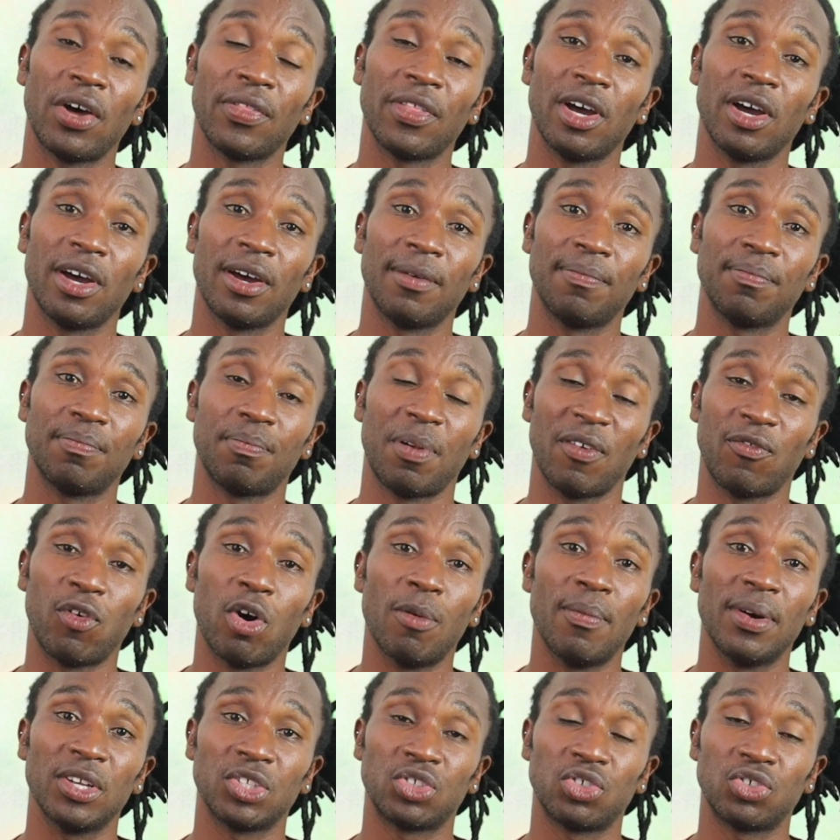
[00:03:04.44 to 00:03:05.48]
other
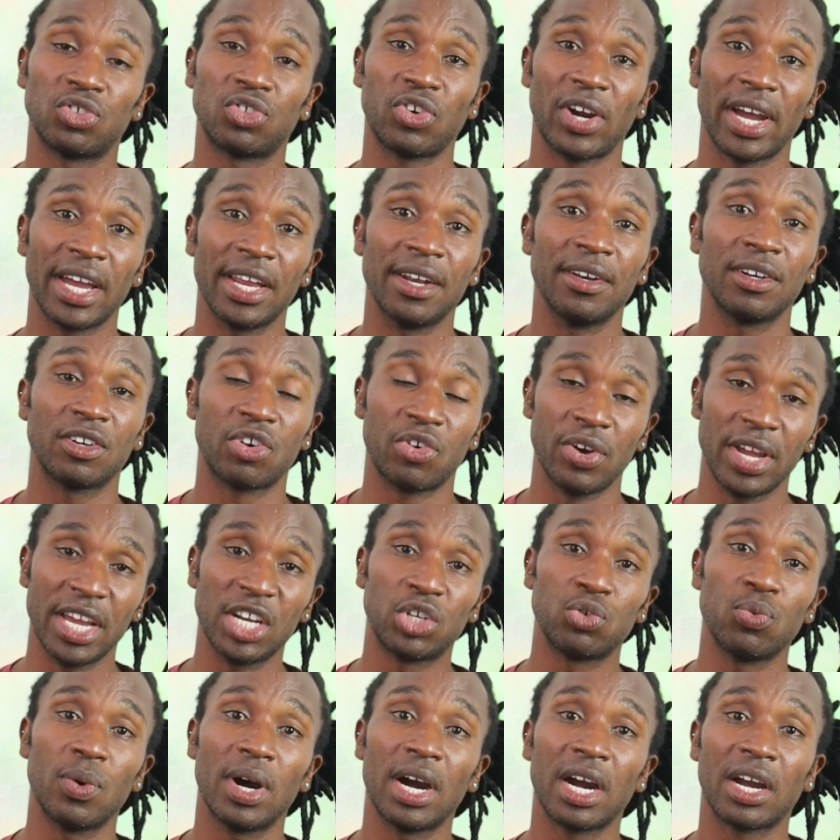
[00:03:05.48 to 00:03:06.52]
performers to try and
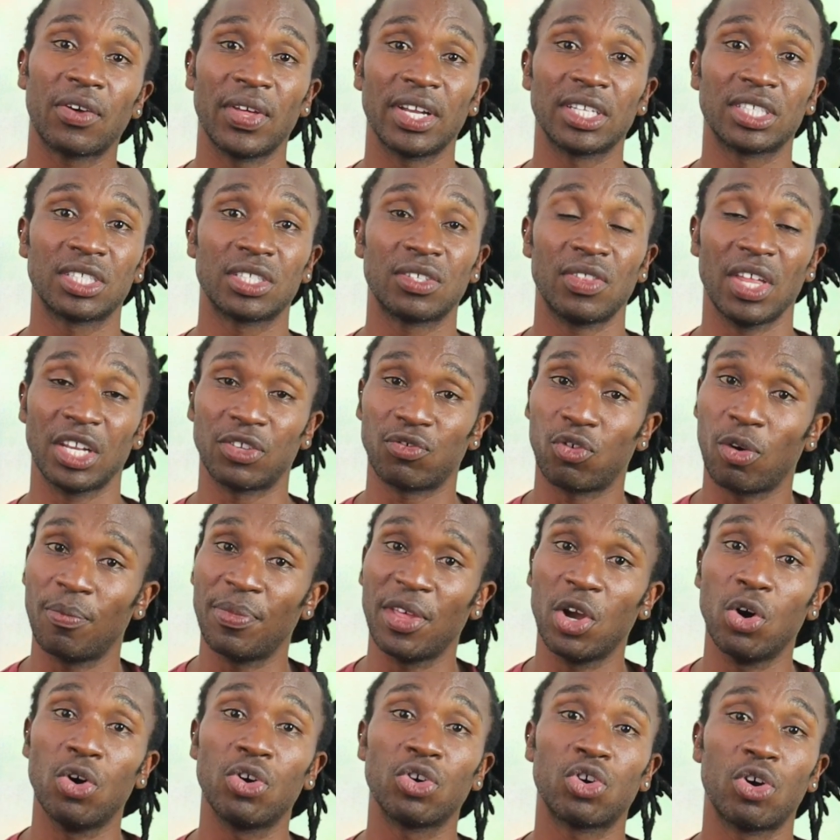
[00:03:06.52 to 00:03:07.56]
create work that's
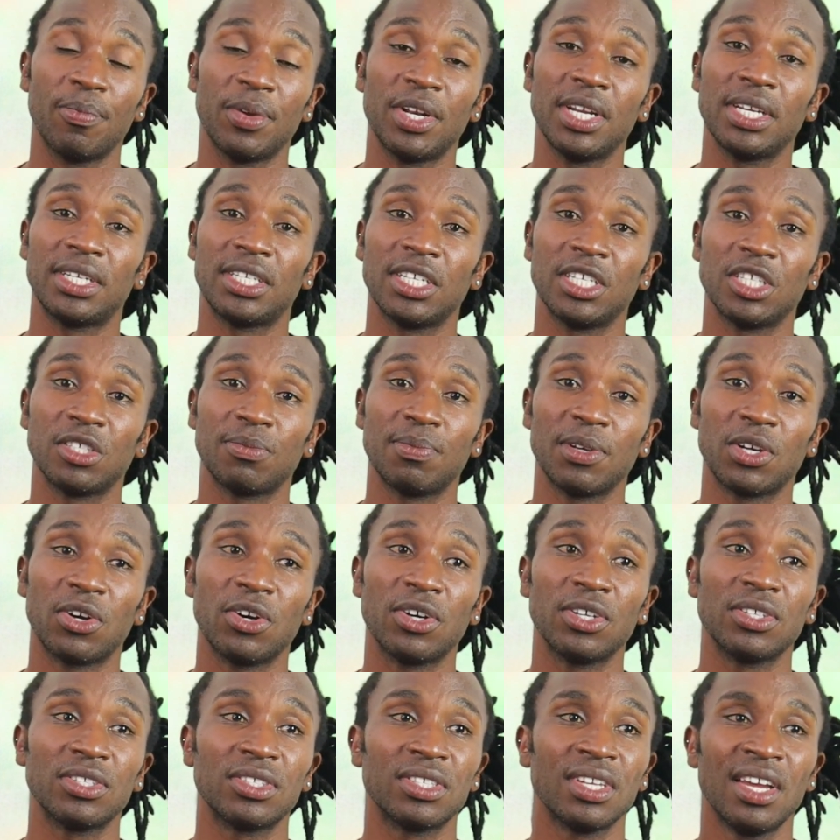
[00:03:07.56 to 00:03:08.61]
from their own communities.
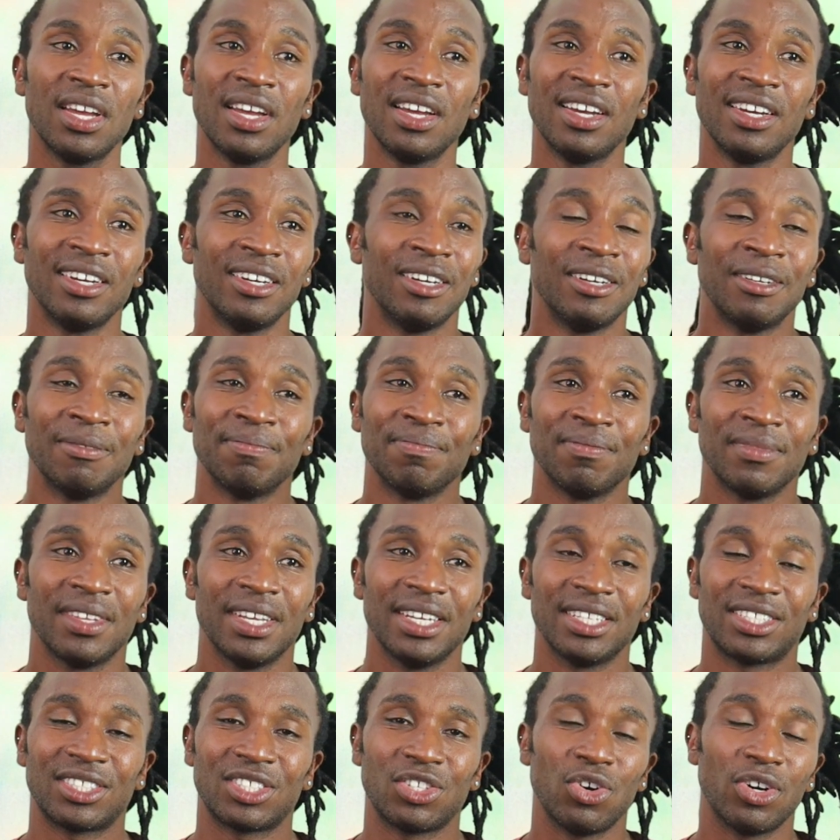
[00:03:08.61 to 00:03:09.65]
Because
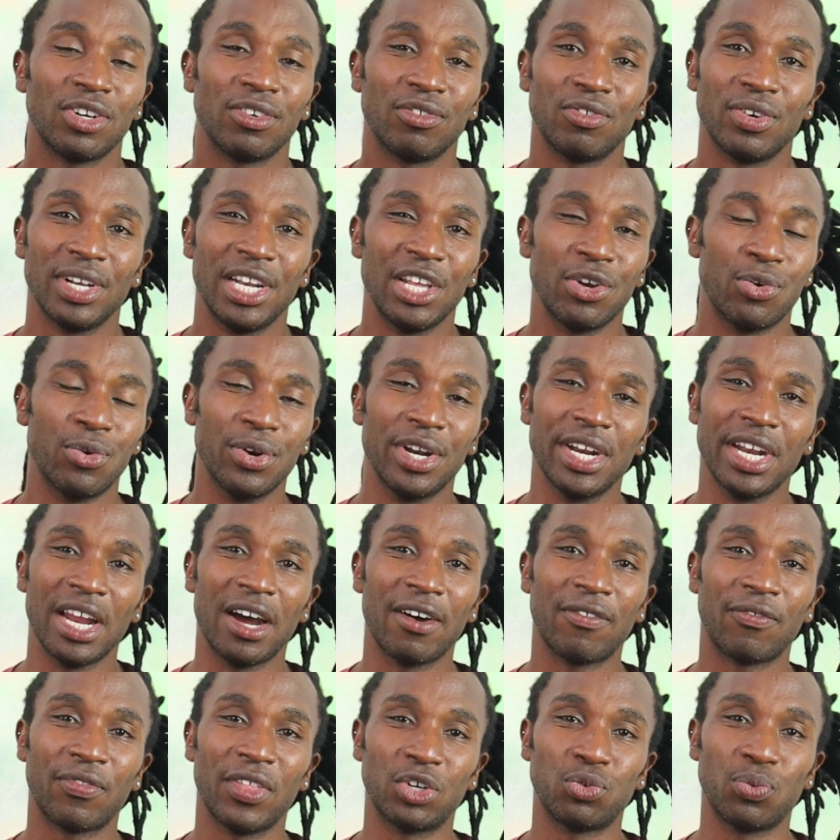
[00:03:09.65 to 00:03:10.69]
it's not really good
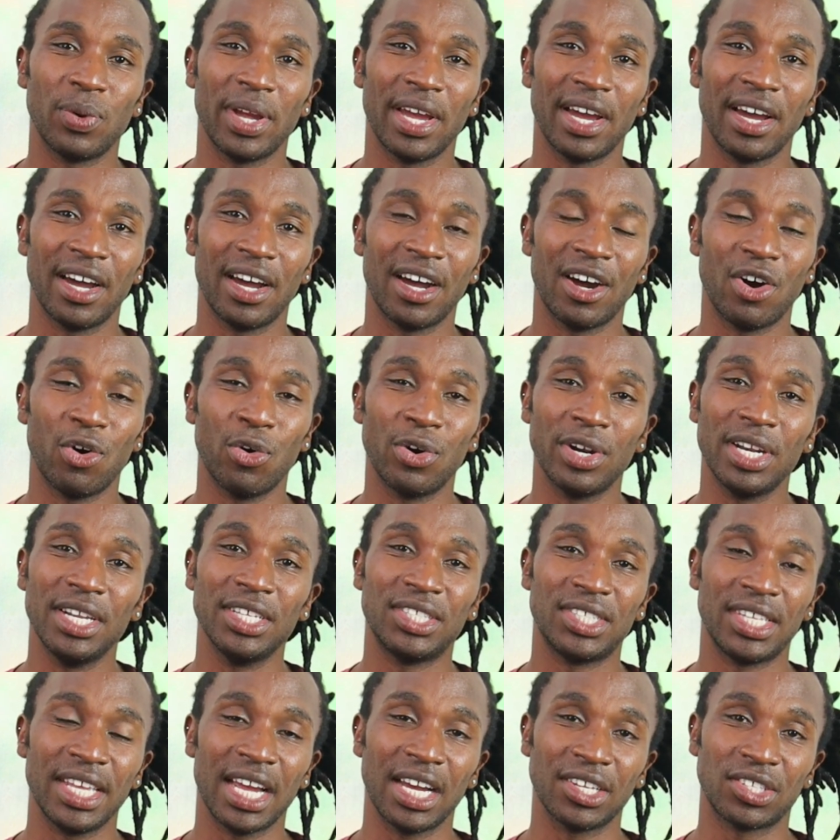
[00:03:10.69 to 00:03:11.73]
enough that we are
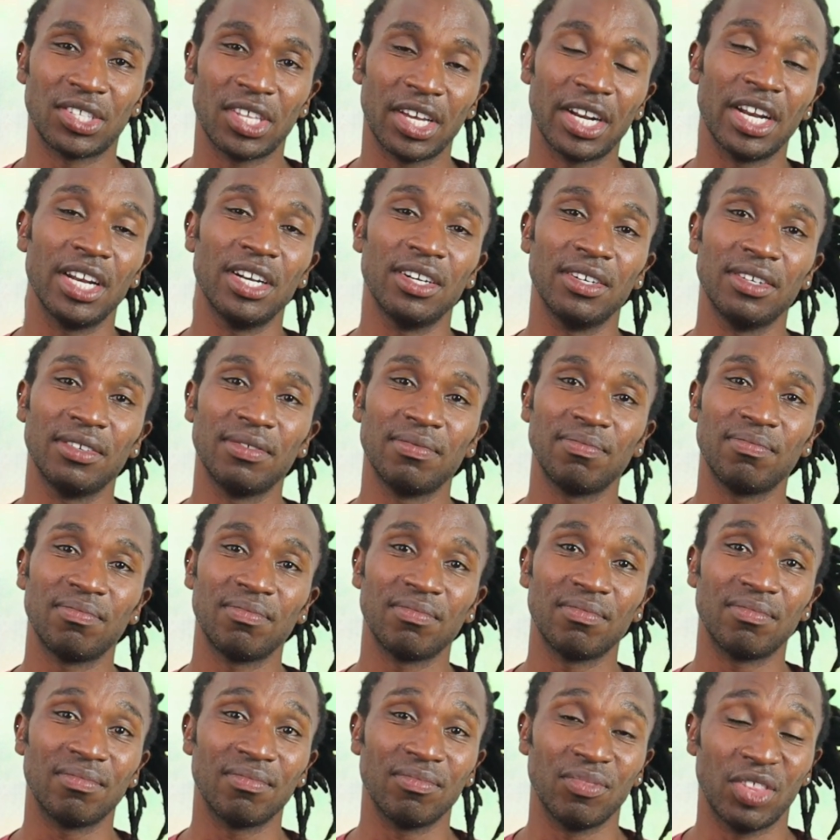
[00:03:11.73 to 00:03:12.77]
only seeing the
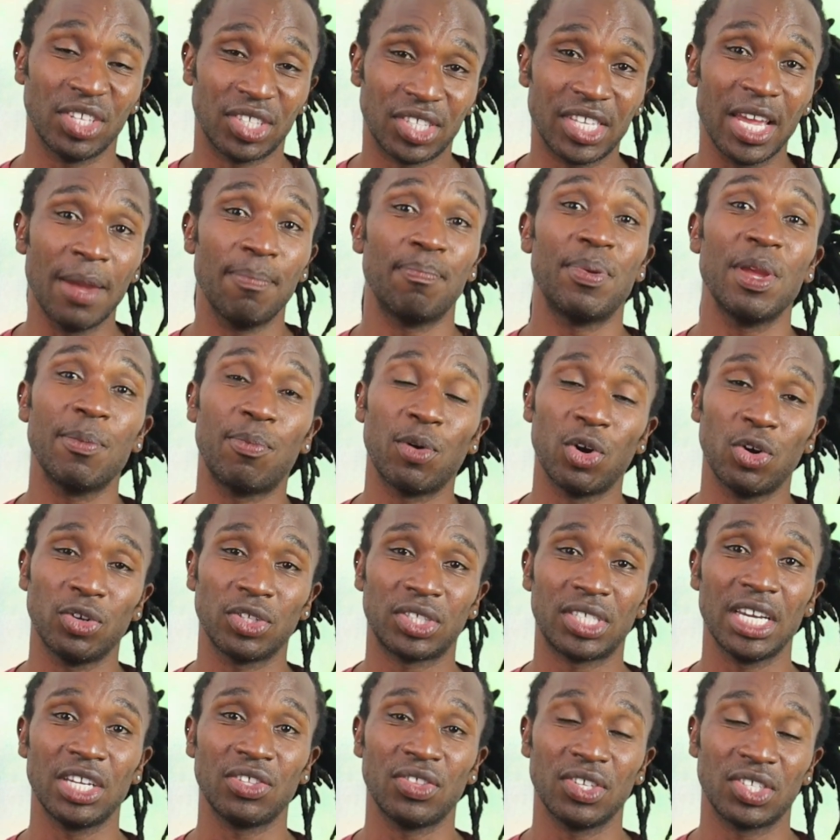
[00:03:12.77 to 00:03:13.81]
same people
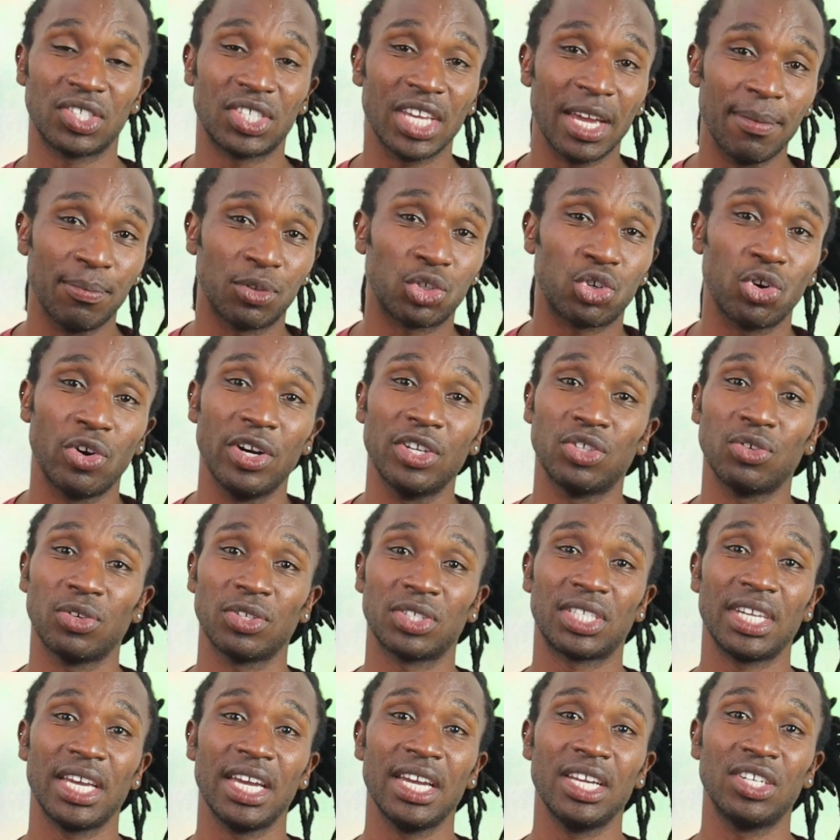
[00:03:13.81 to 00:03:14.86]
on stage, the same stories
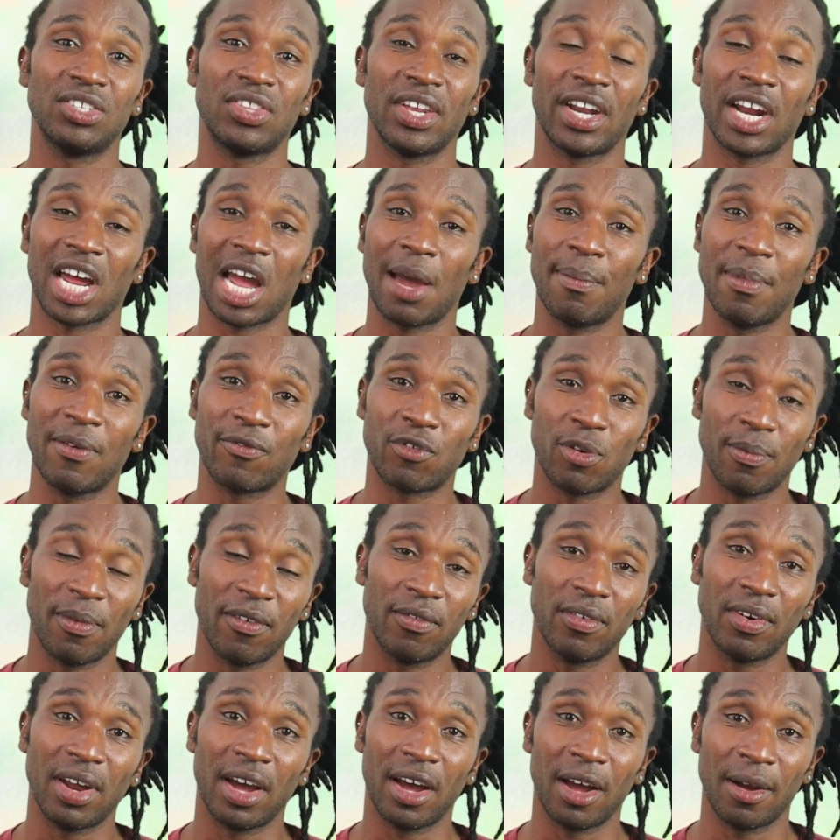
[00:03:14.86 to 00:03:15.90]
on stage that are coming
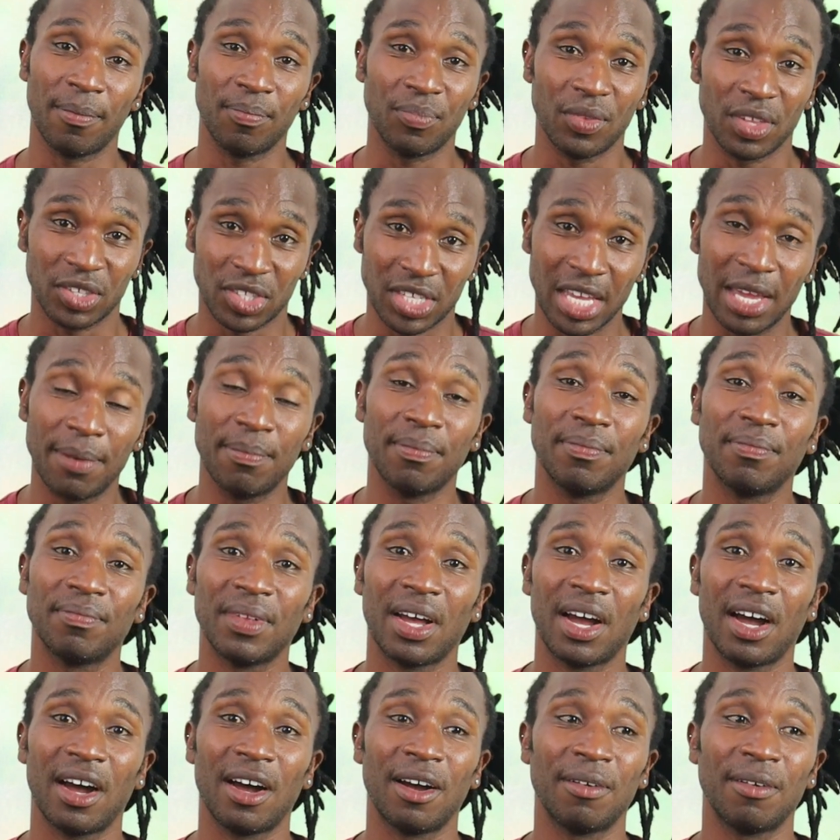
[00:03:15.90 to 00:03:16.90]
from the same